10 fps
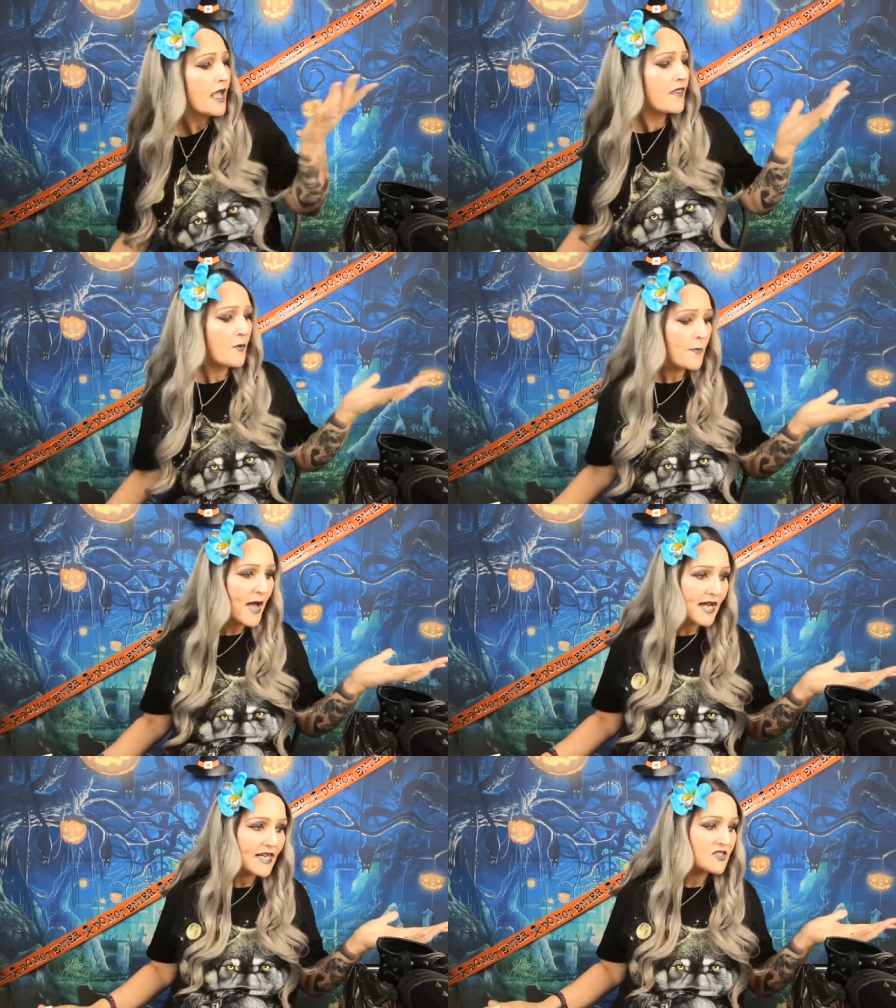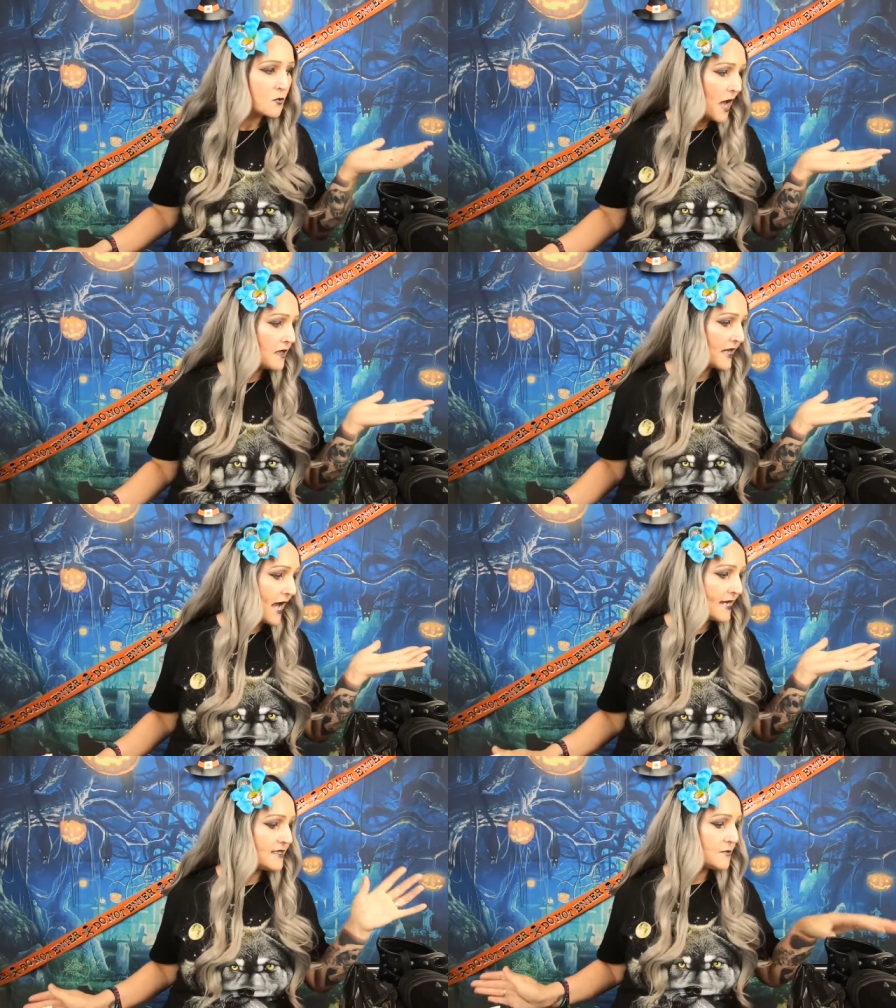And they were packaged well,
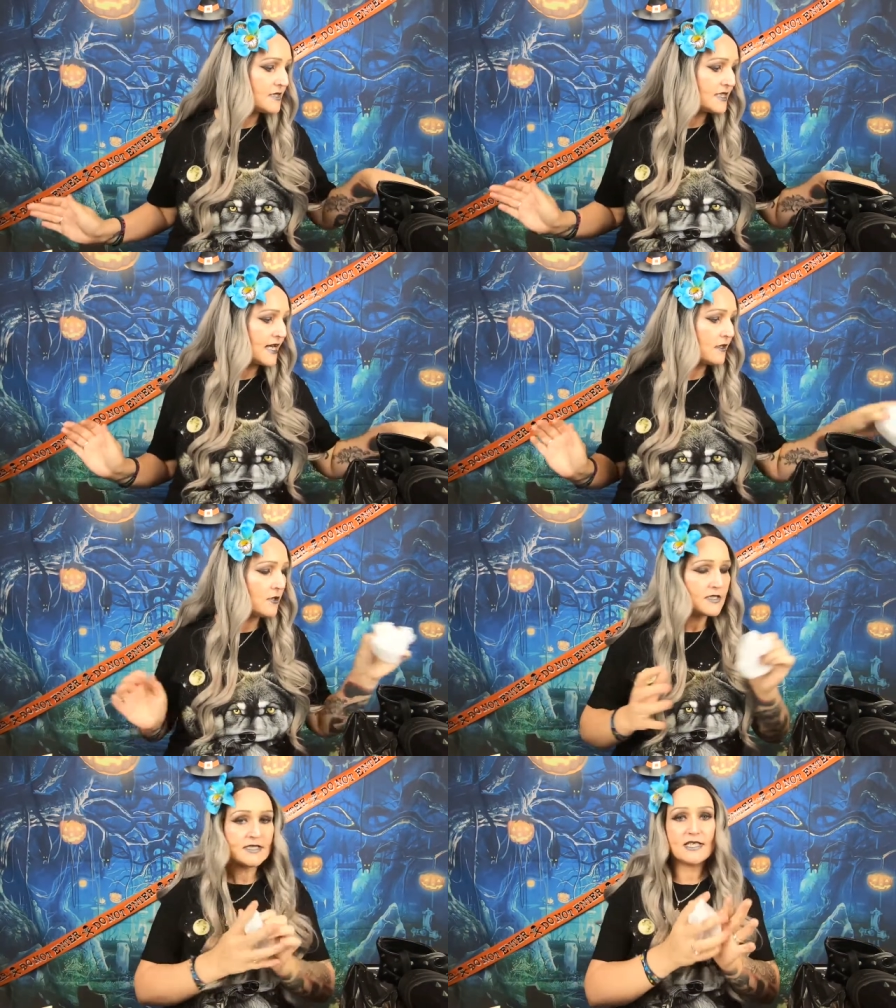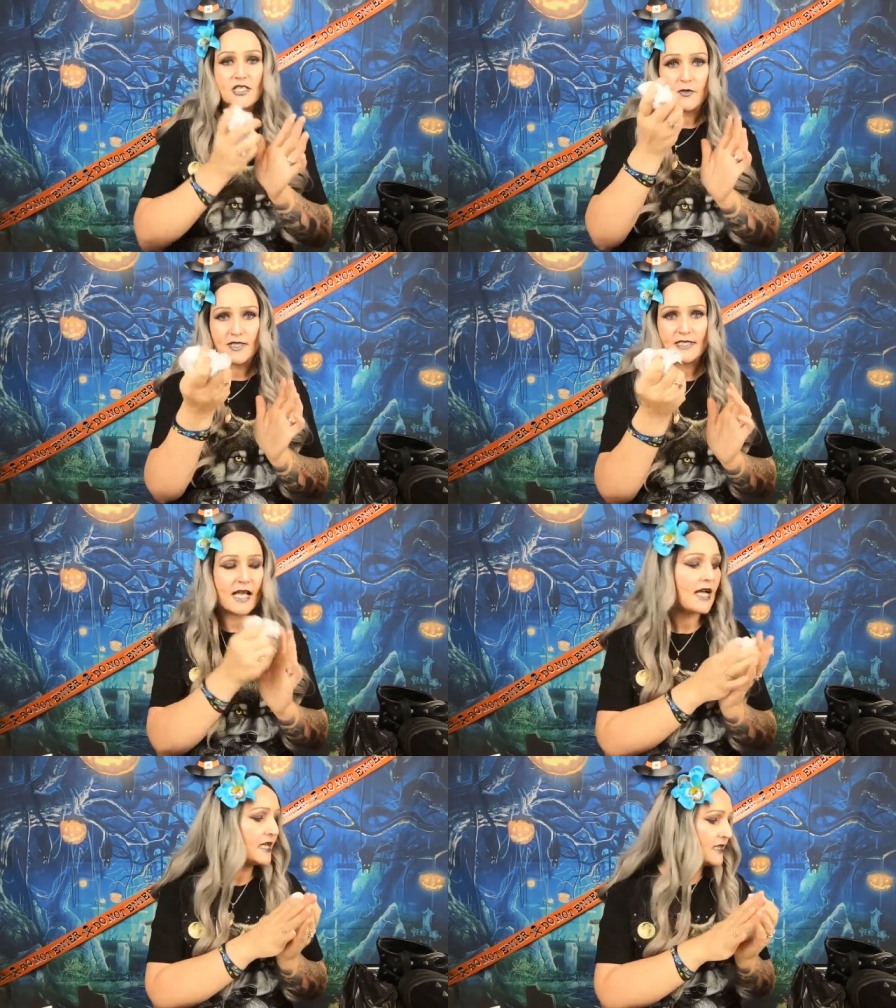guys. There was like lots of tissue
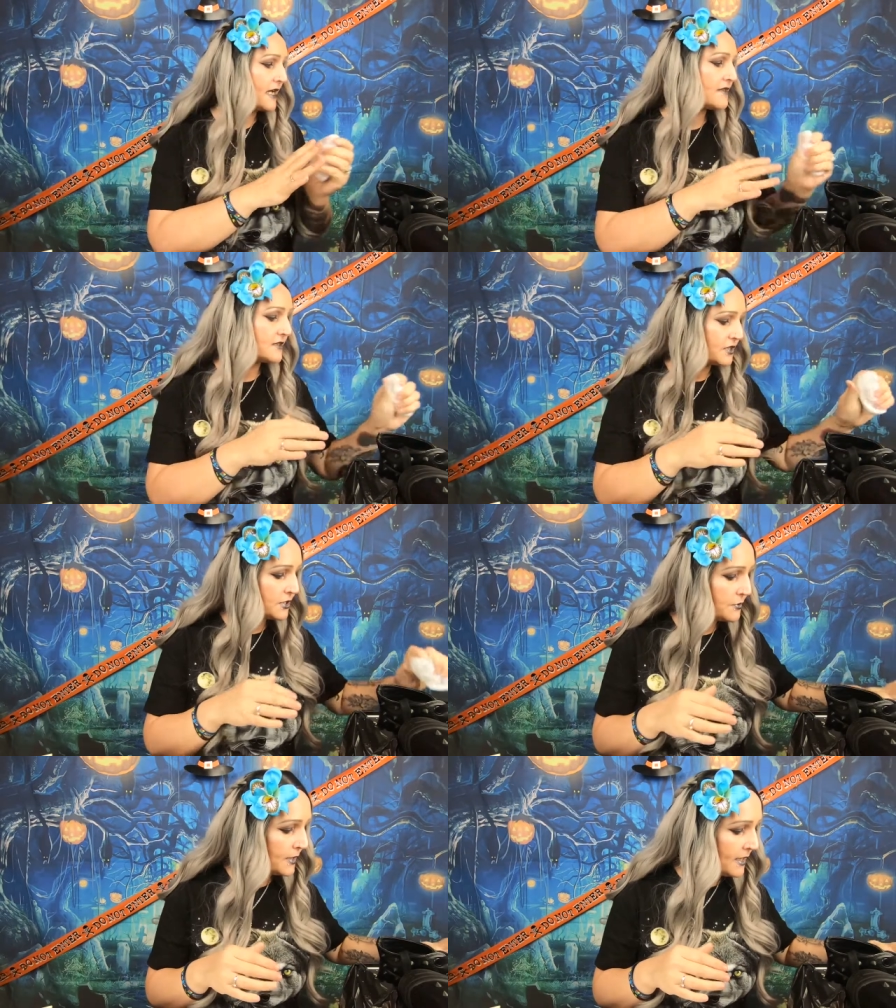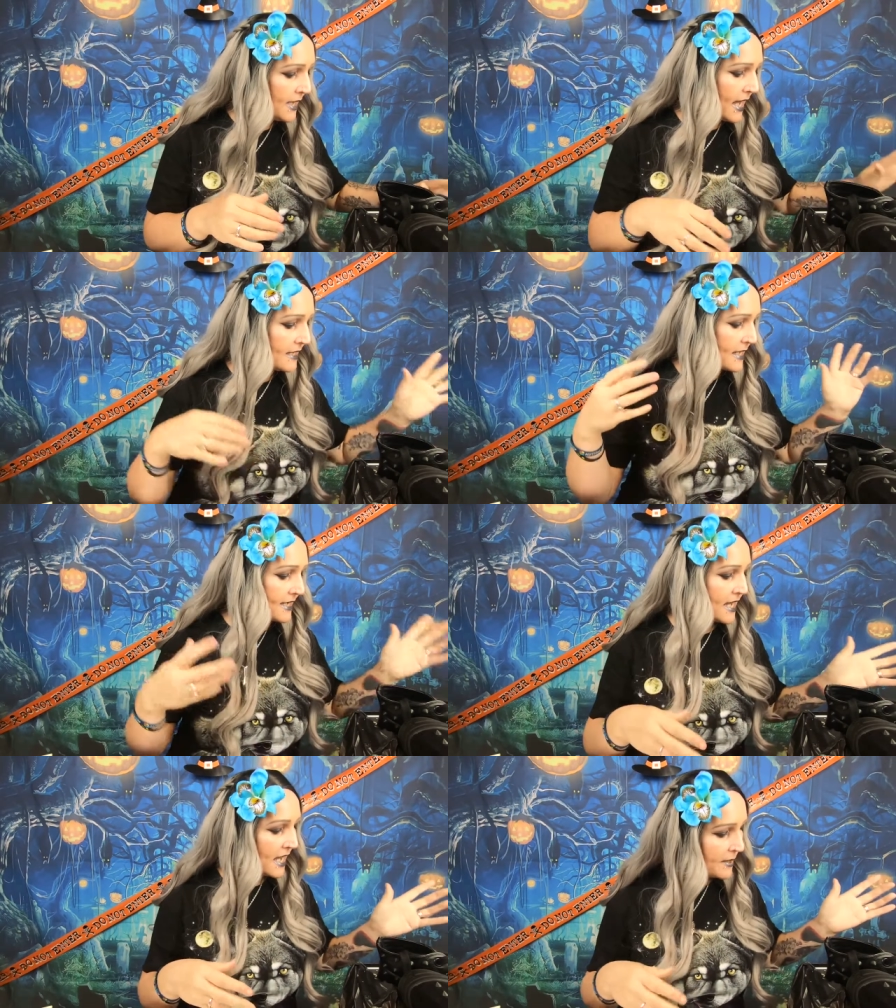inside, like they do, and
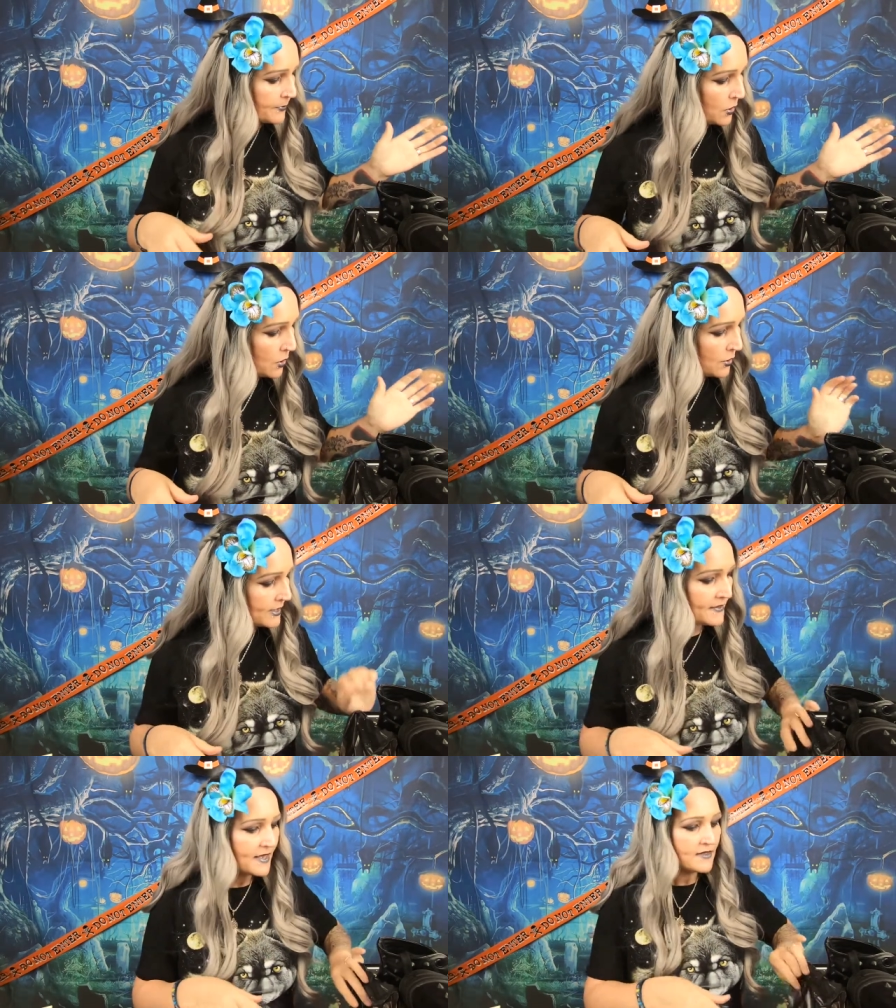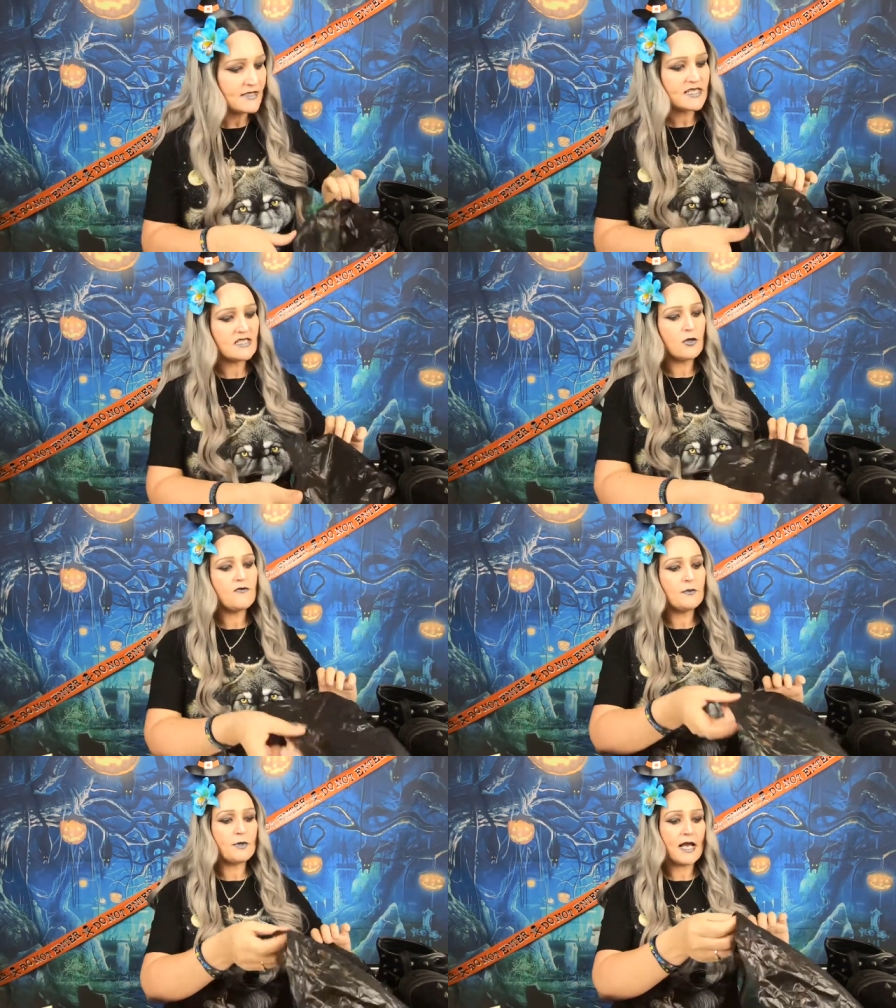like cardboard, and then there's this
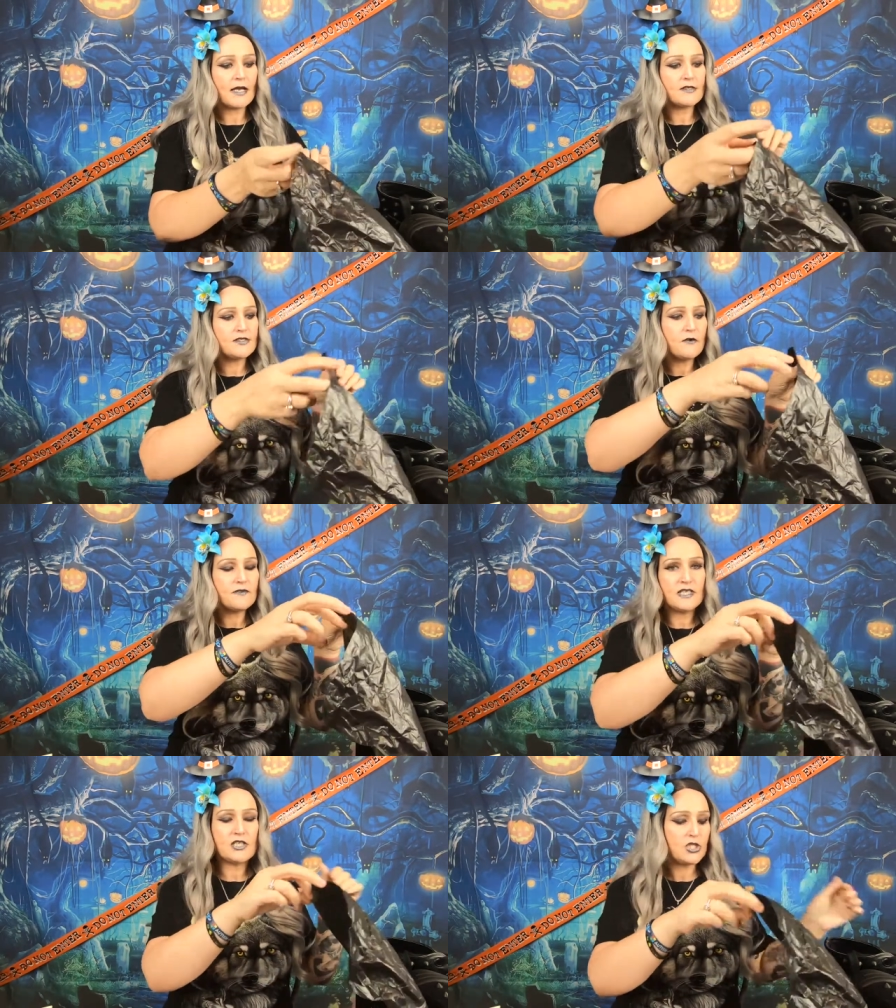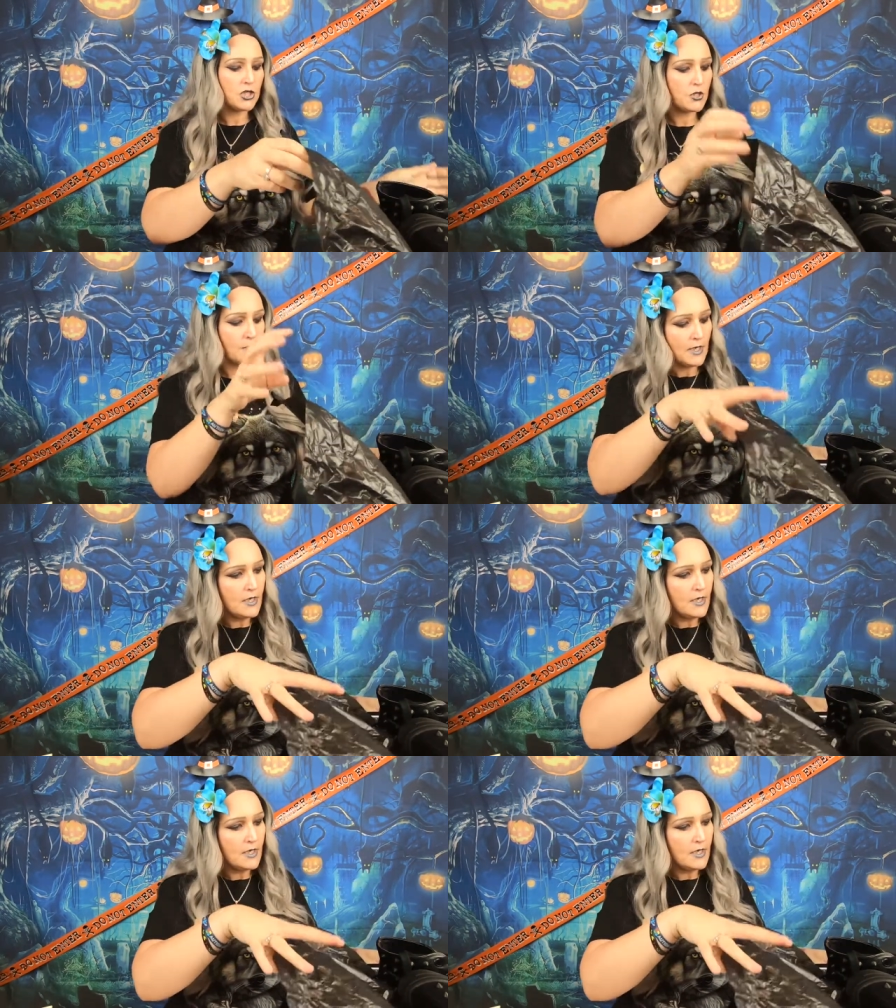lovely black soft tissue.